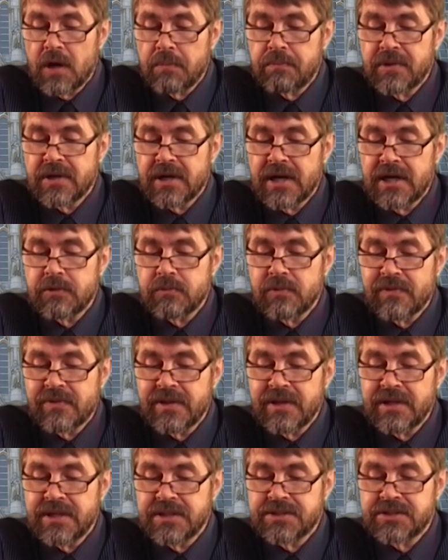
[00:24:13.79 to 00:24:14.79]
operate
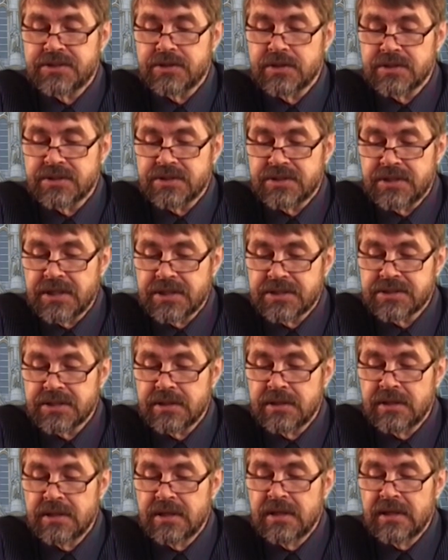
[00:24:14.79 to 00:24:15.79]
within its
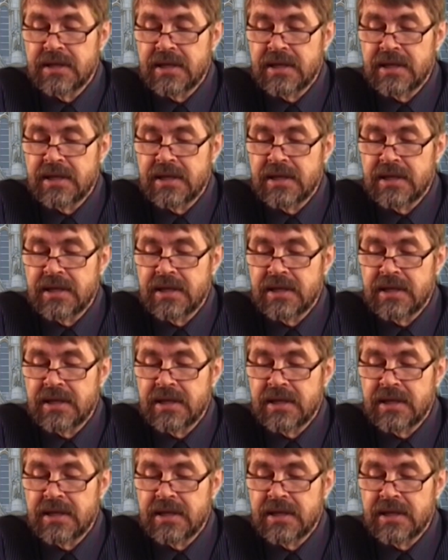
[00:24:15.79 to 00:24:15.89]
jurisdiction